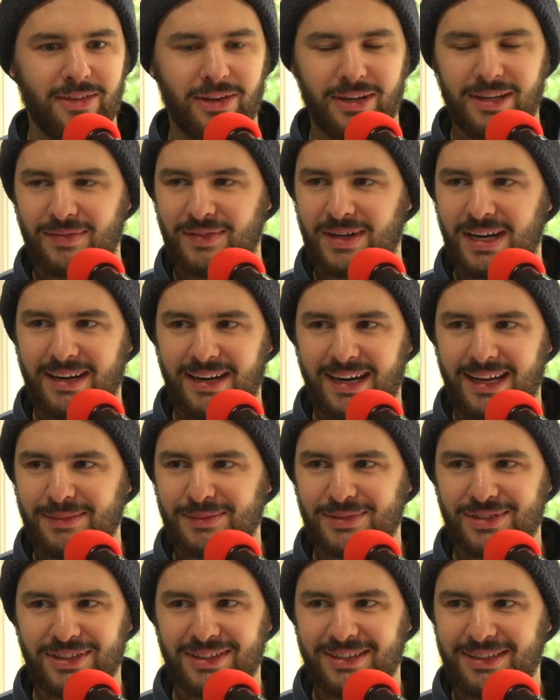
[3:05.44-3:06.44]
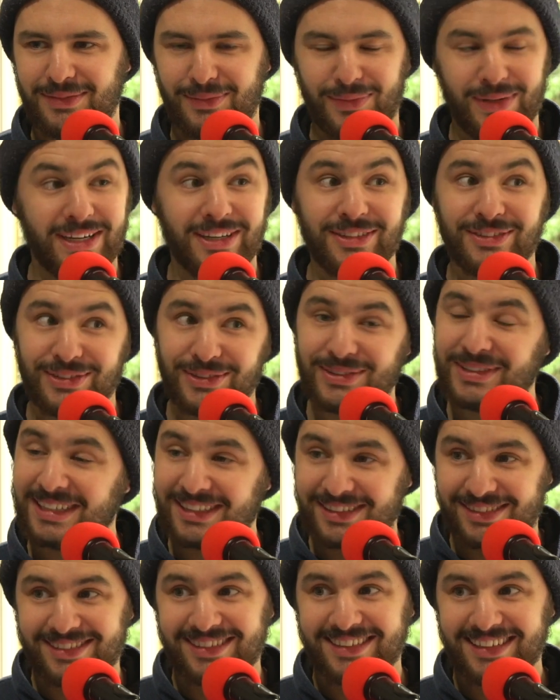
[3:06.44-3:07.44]
not giving out names we don't do
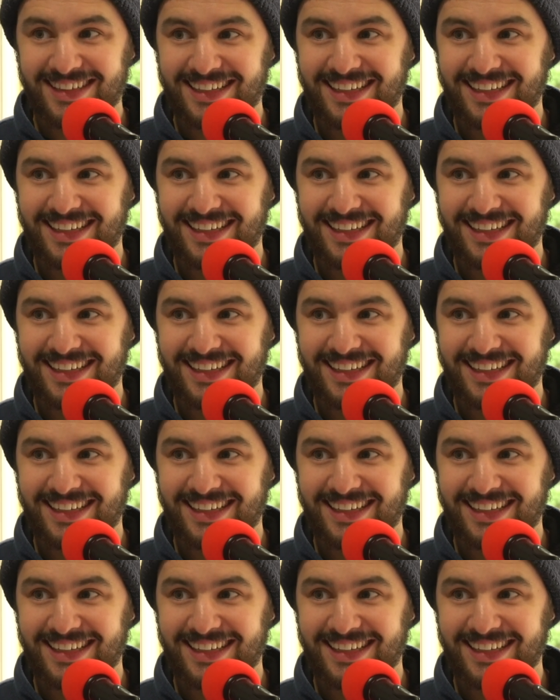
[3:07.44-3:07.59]
this.